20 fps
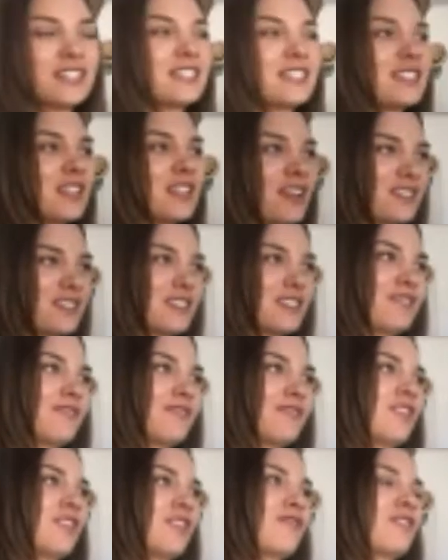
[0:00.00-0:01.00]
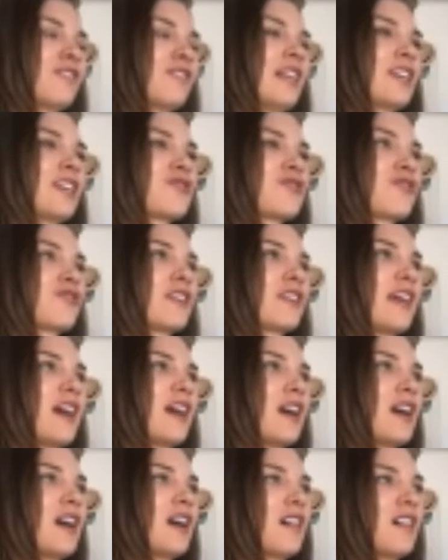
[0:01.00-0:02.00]
doesn't involve Clash
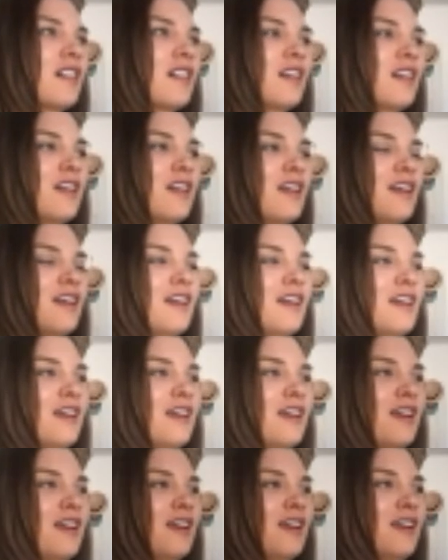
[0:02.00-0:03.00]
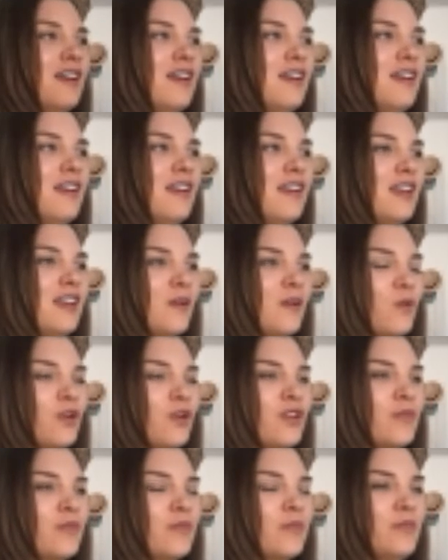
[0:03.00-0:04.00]
Royale, it
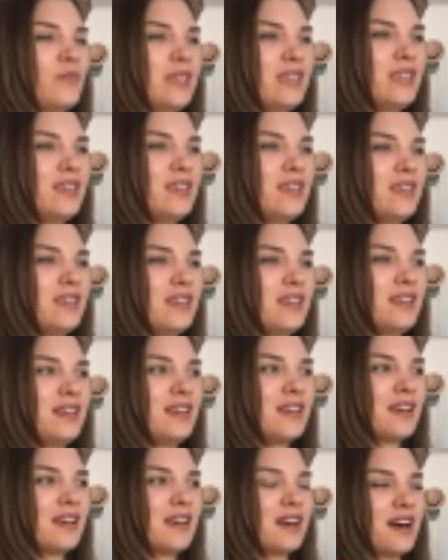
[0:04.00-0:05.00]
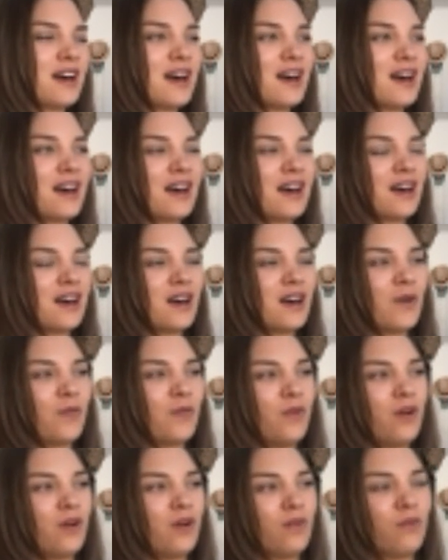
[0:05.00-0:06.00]
would be a
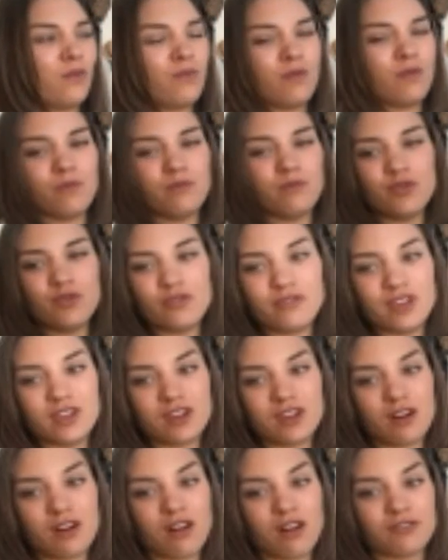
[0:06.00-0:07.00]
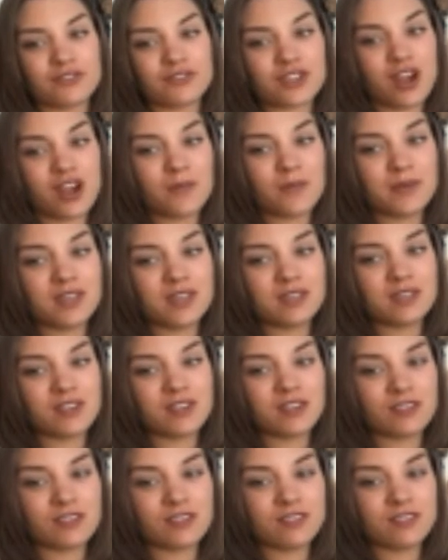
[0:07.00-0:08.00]
movie called Chompy and the
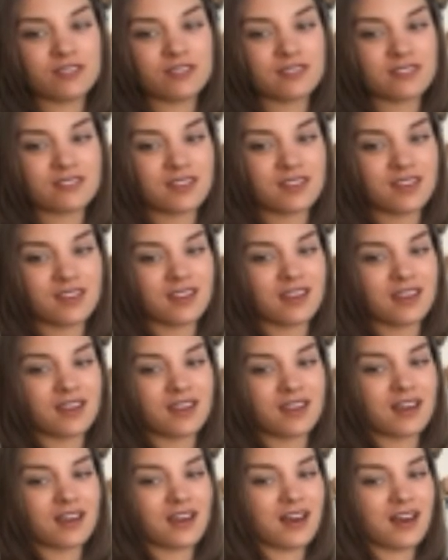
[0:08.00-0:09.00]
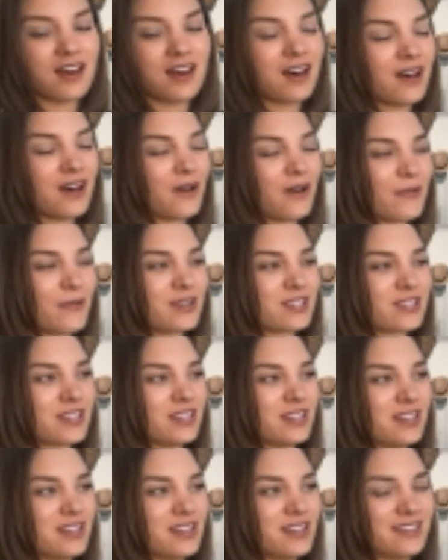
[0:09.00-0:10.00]
Girls, which
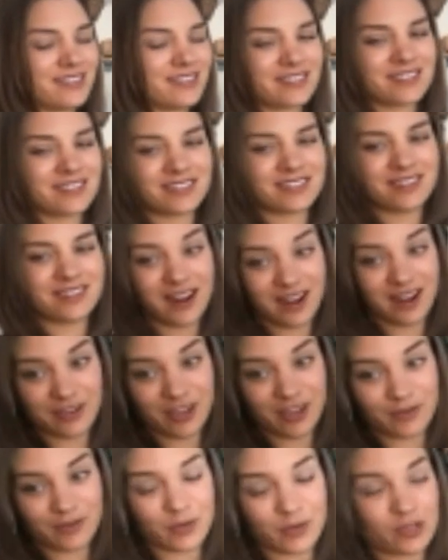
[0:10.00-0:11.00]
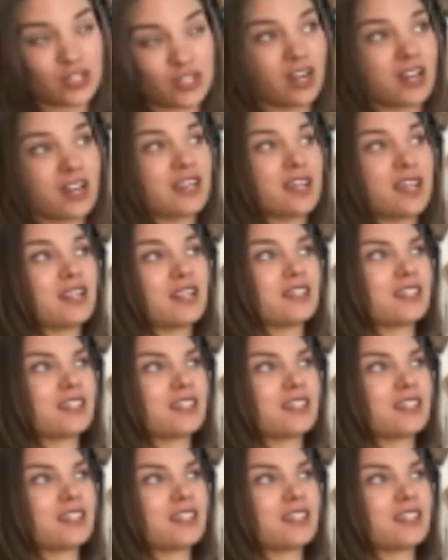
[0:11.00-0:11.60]
is not out yet, but we shot it